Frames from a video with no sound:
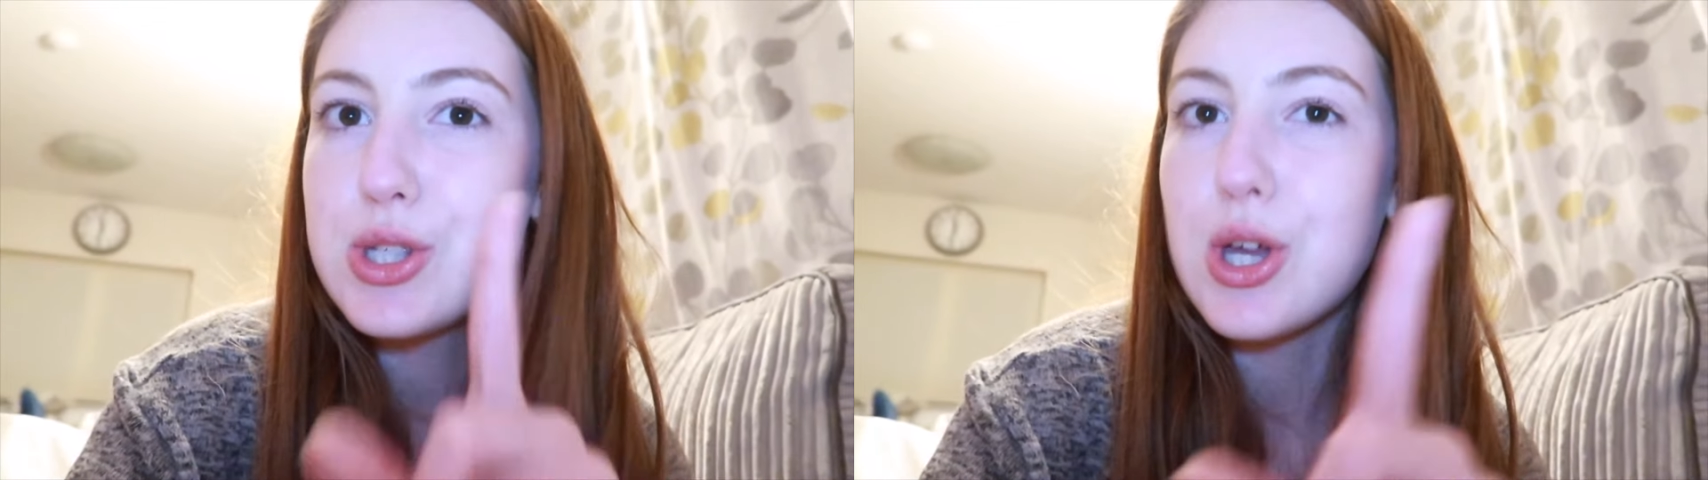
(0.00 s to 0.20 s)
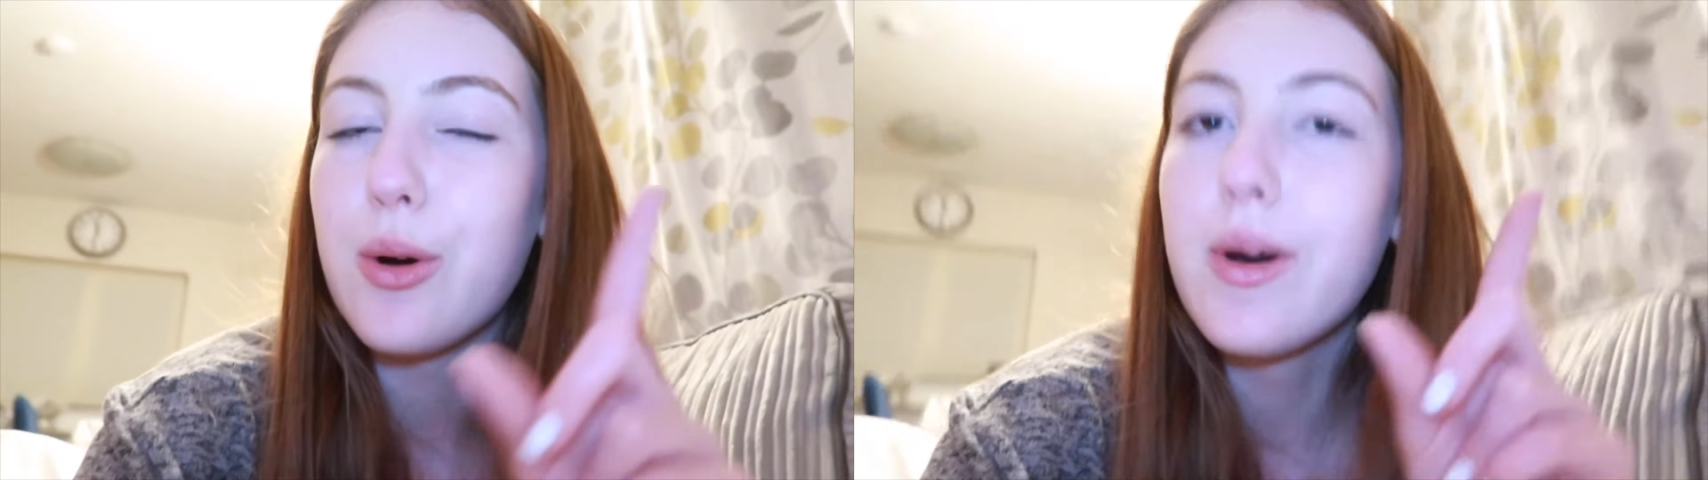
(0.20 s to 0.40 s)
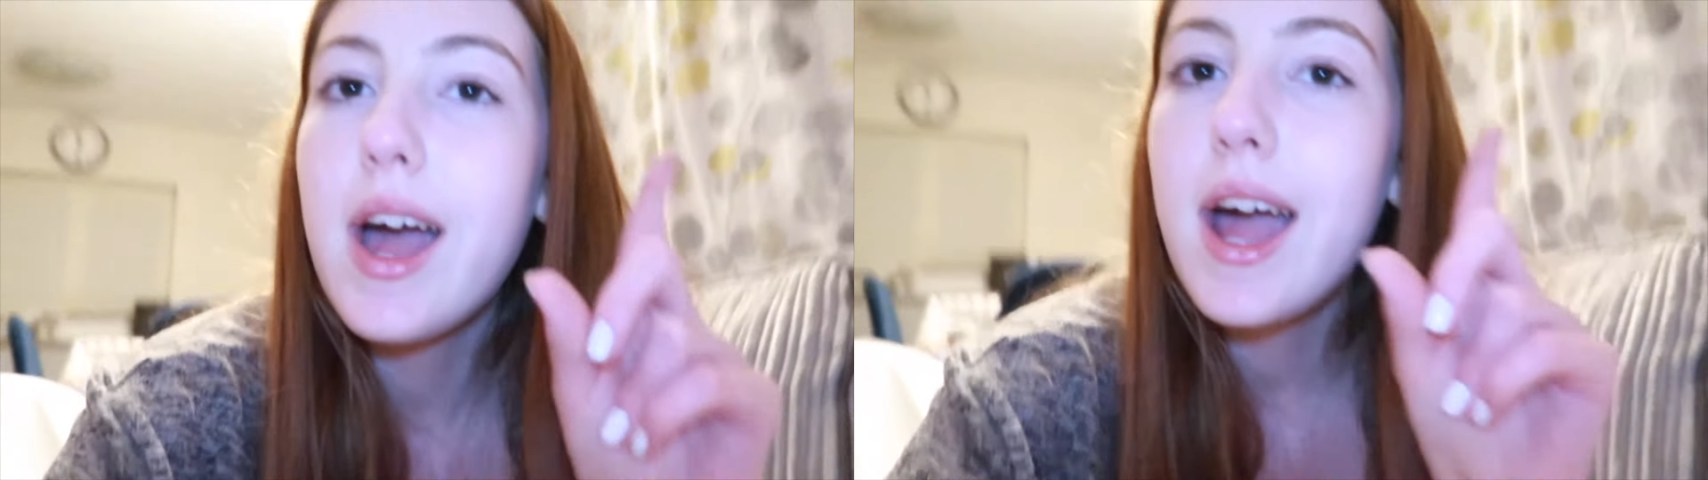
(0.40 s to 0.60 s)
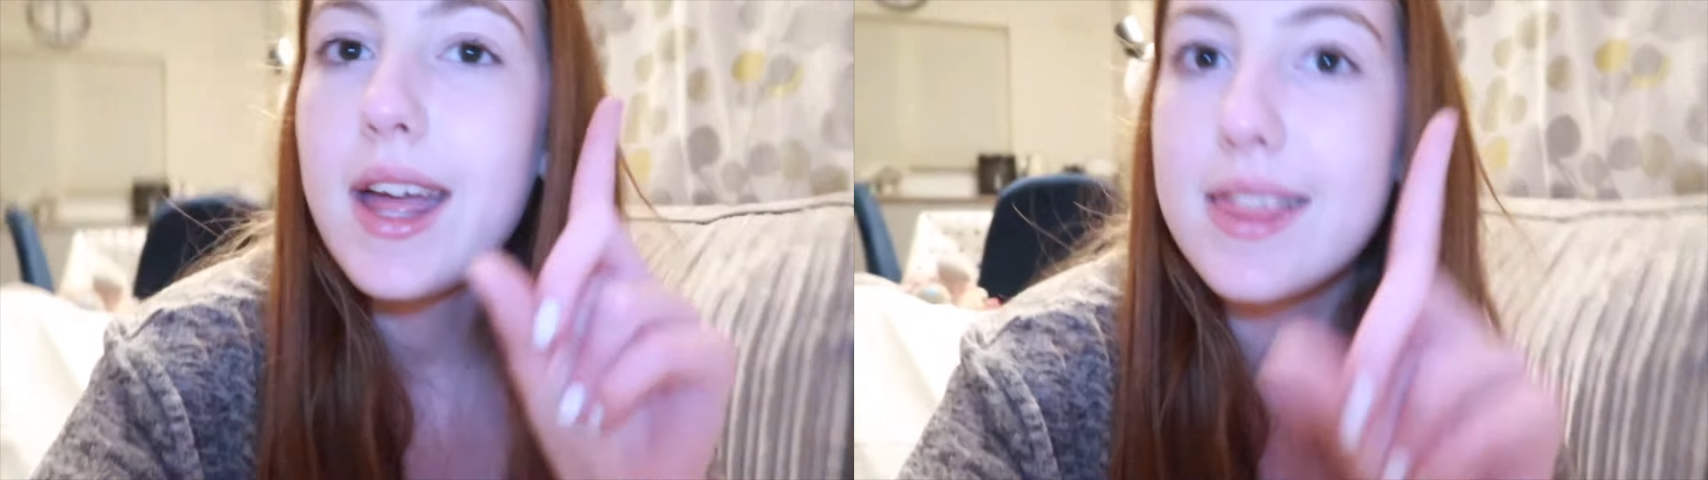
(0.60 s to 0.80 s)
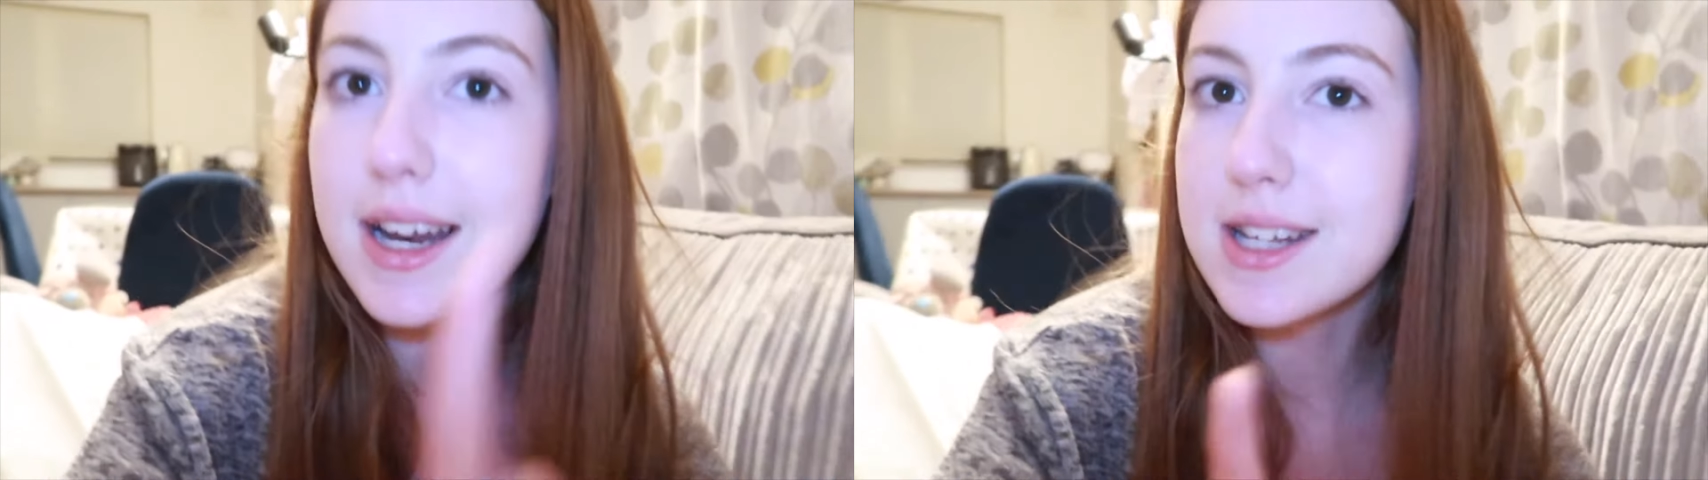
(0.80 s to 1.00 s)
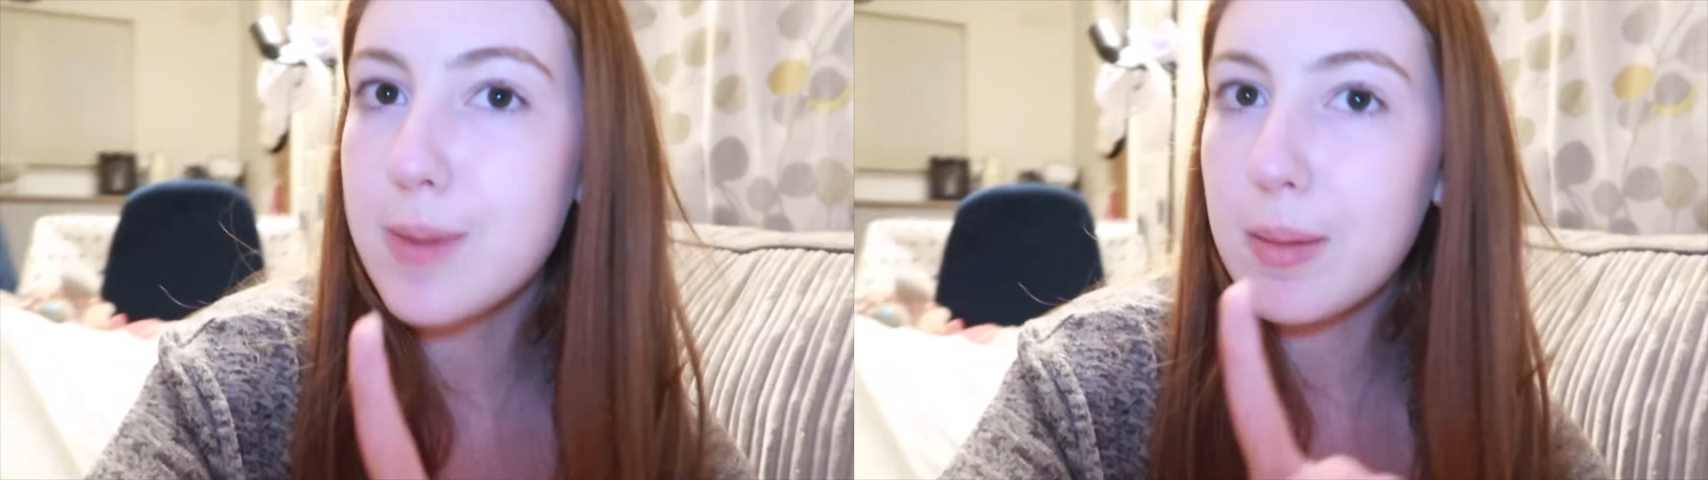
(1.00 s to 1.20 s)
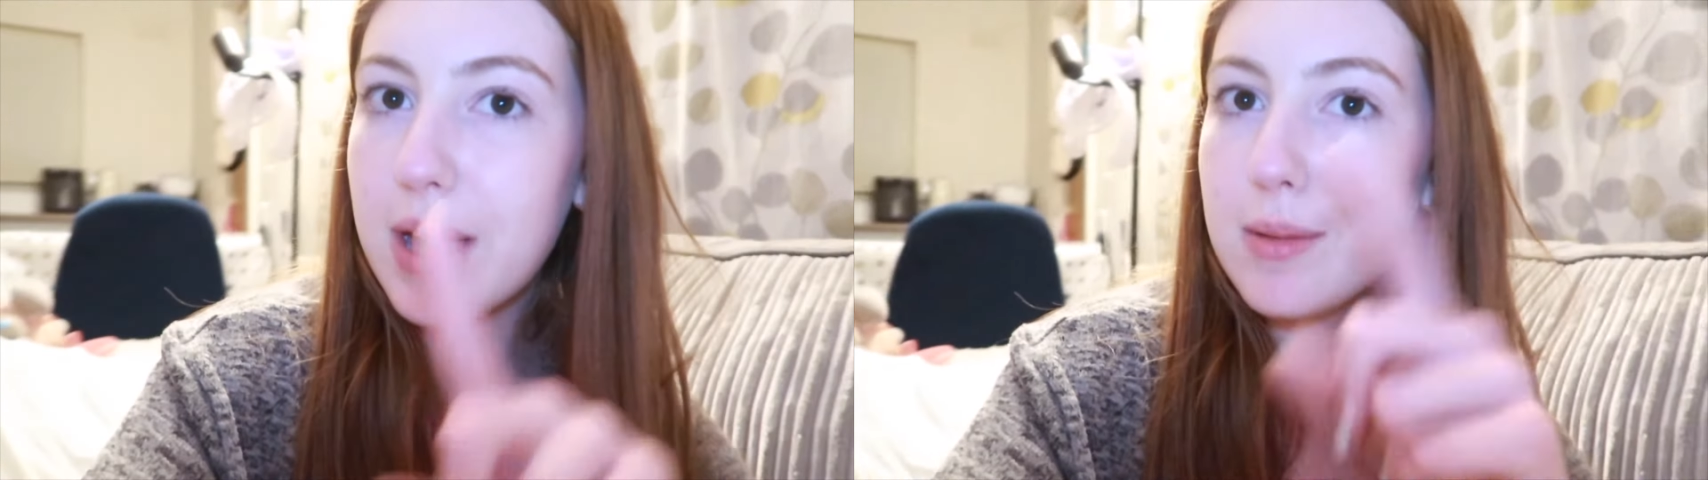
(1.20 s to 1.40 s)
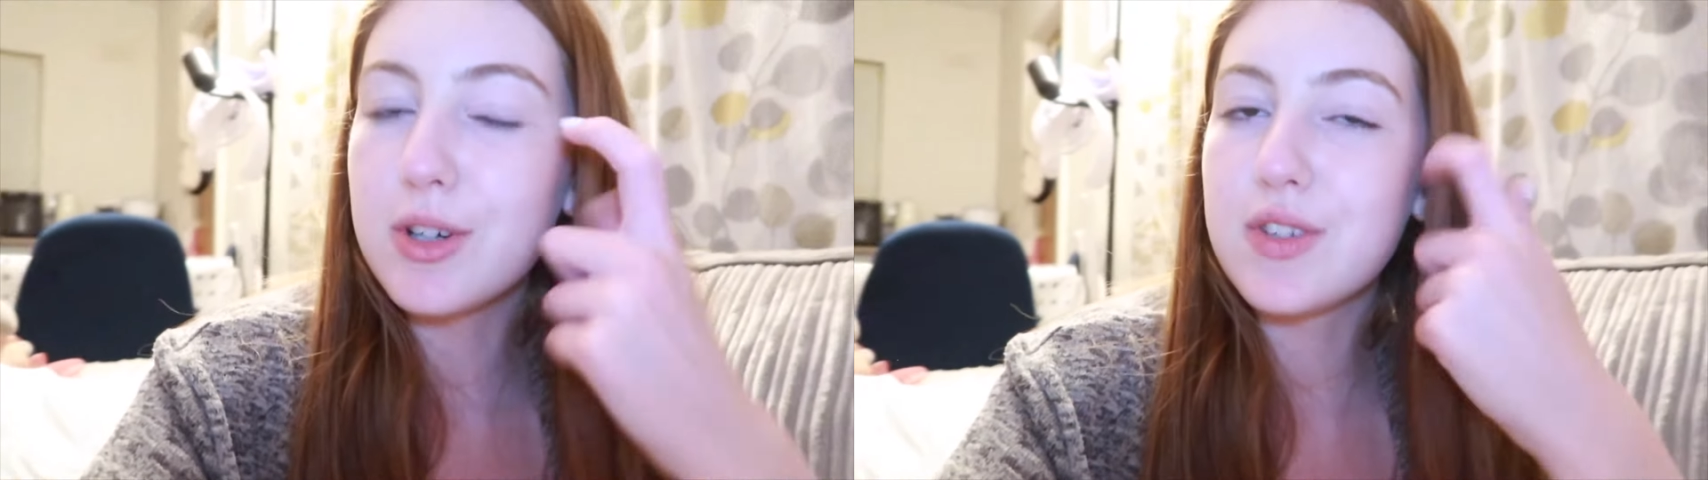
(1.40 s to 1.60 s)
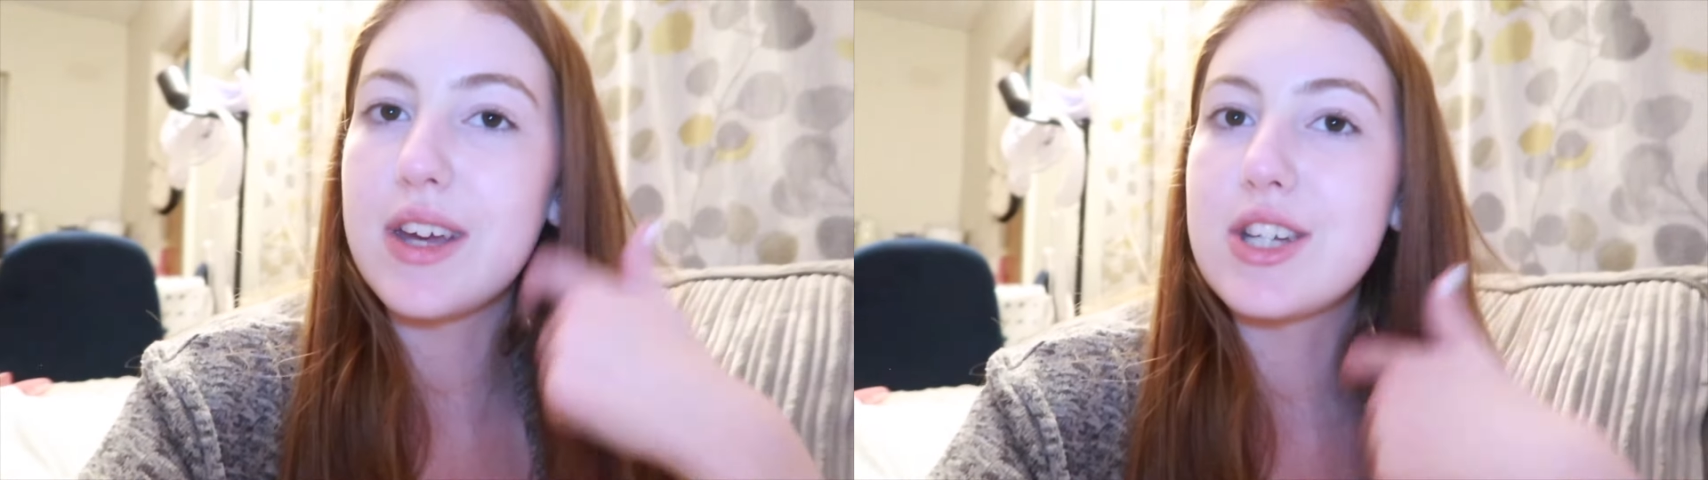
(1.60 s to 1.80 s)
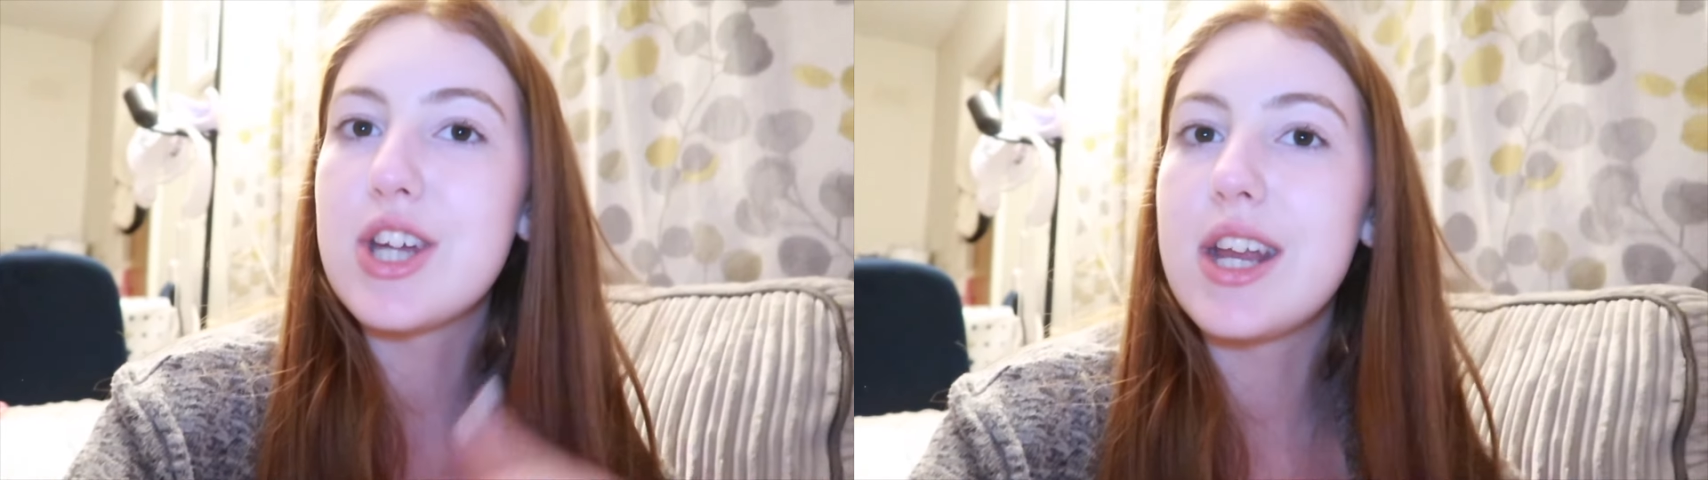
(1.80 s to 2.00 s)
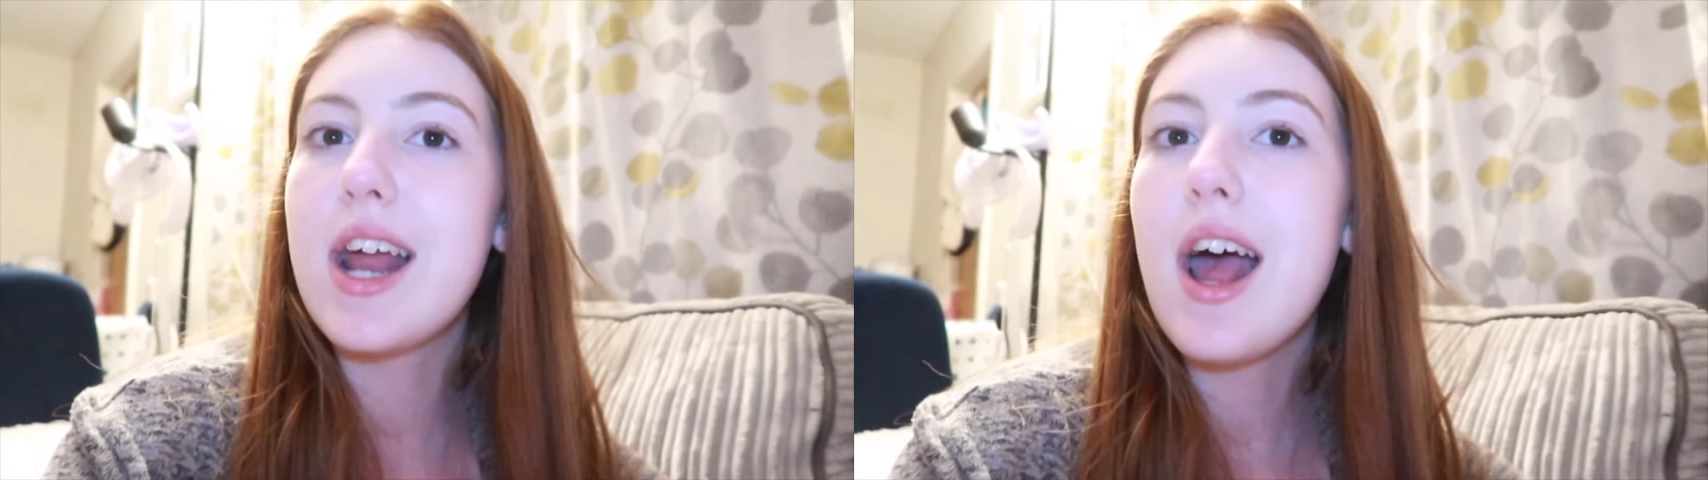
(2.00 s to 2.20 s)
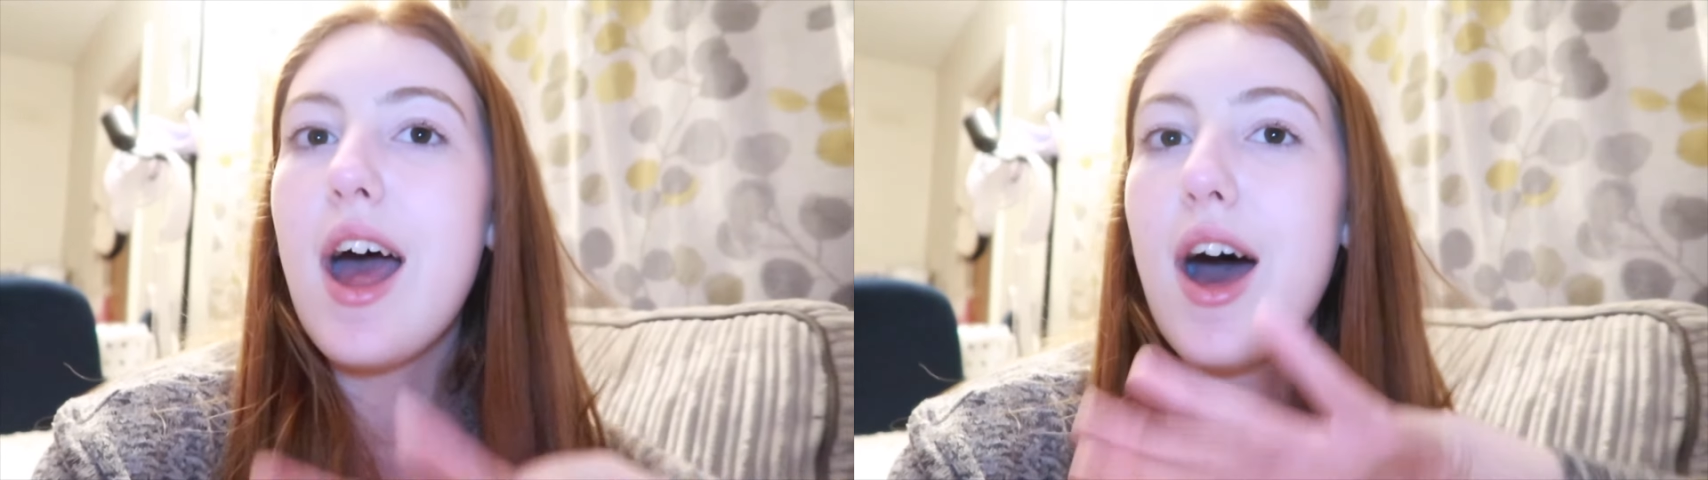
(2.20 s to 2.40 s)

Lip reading: So that is my main motivation.